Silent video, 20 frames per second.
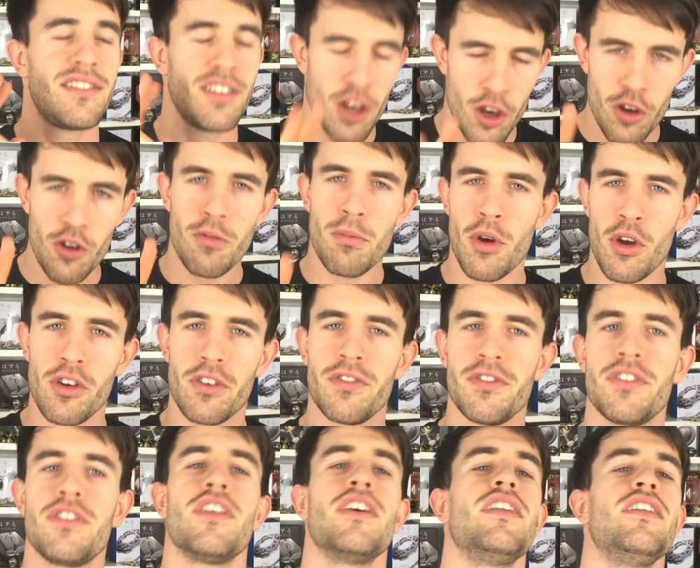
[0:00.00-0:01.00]
two
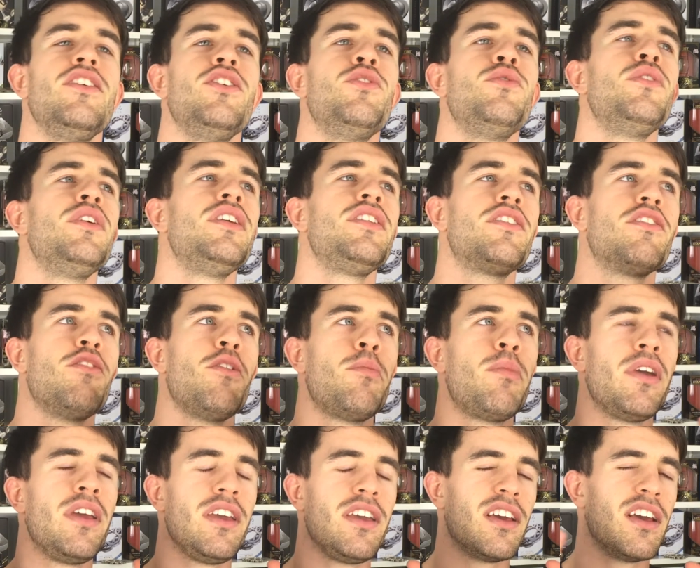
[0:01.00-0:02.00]
moves that you need to
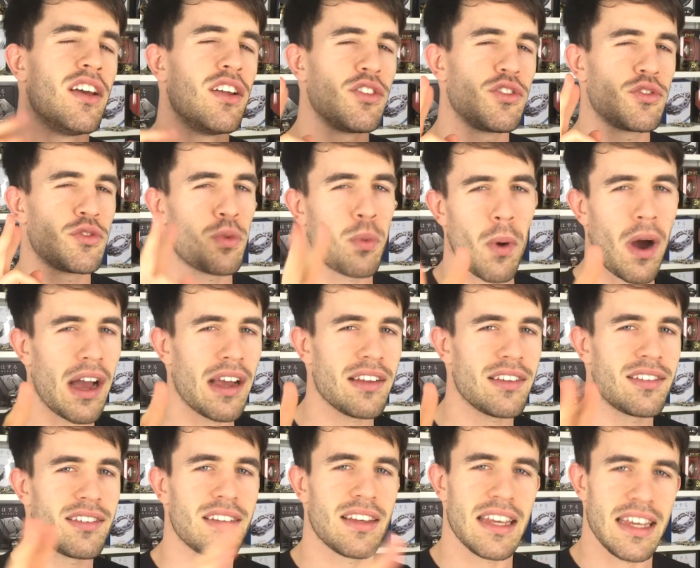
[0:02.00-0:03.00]
repeat
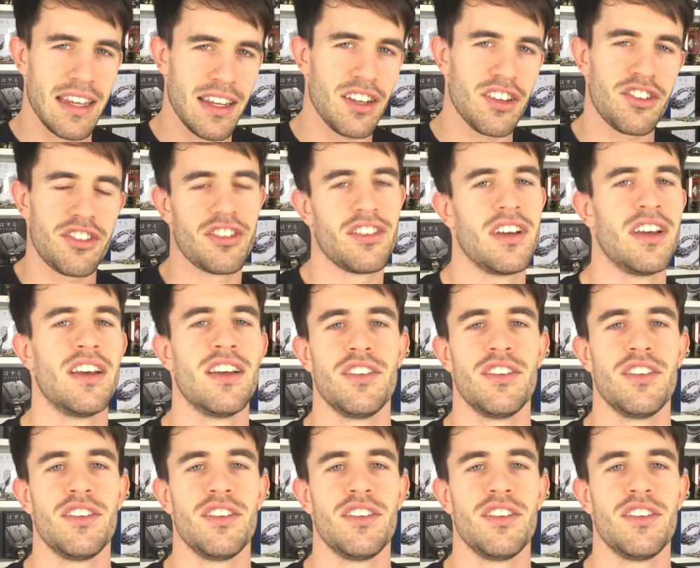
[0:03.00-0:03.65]
twice each